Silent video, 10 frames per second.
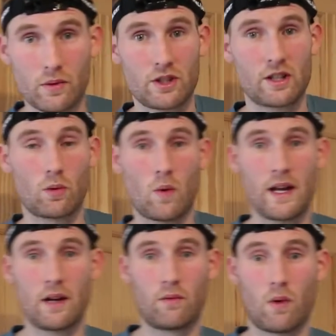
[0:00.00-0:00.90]
which has a
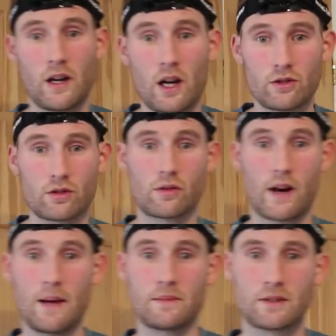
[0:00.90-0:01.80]
weight of 100
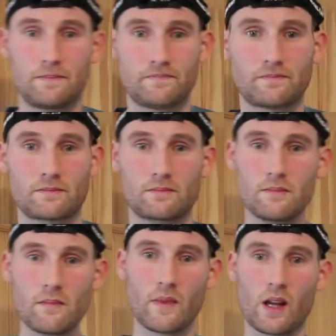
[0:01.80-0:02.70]
grams.
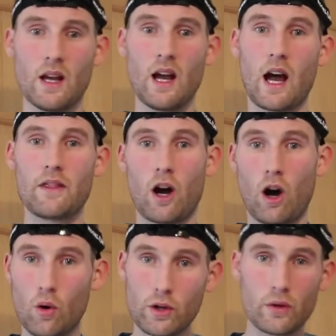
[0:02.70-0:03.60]
And the
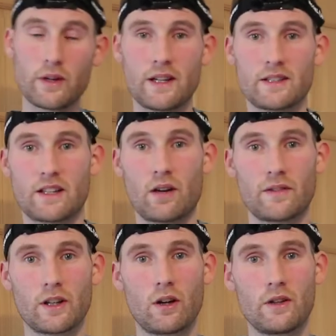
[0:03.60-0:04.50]
whole unit
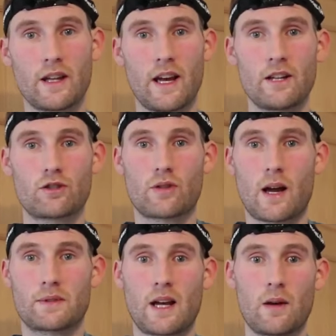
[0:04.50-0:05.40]
itself, including the head
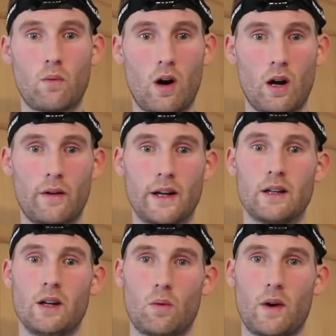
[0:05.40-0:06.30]
straps and
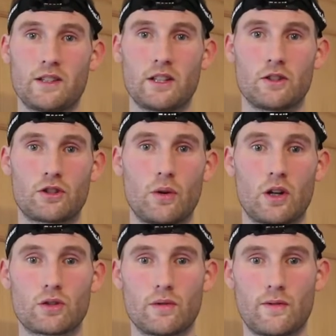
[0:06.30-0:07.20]
wiring, weighs in at
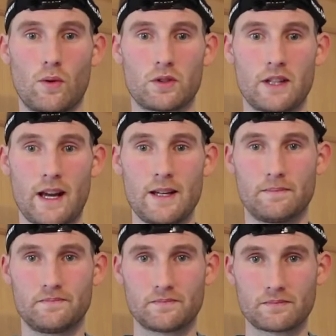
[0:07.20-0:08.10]
248.
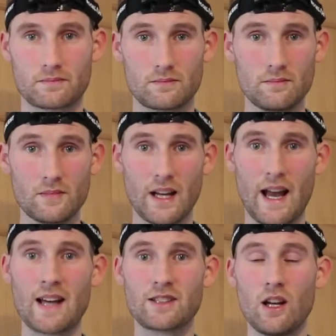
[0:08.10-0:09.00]
It
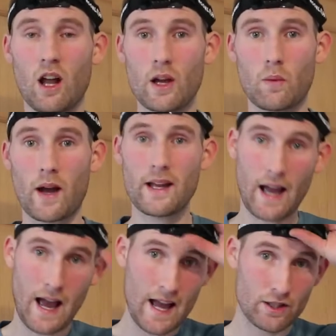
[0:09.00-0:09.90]
has a
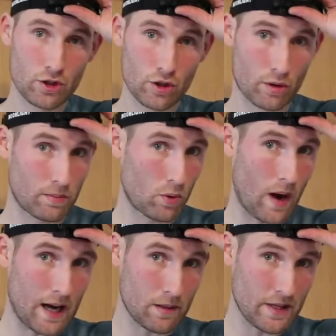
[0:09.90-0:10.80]
lightweight and durable
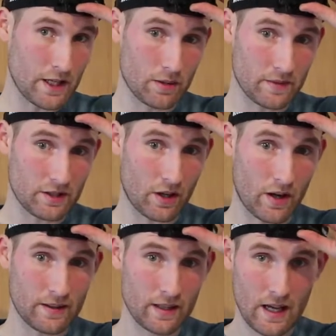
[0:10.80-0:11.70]
aluminium
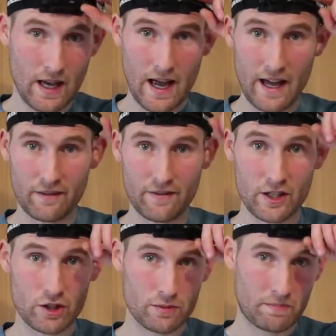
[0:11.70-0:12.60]
design, and it
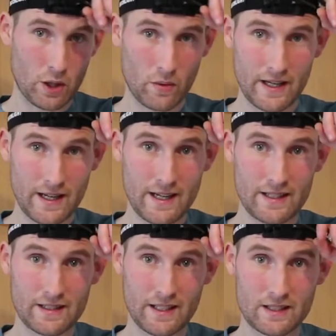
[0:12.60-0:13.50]
features built-in
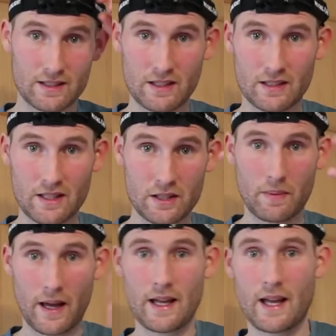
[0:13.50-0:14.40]
heat sinks to
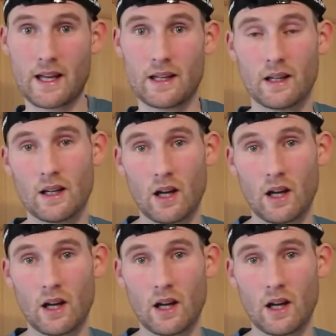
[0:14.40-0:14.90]
dissipate heat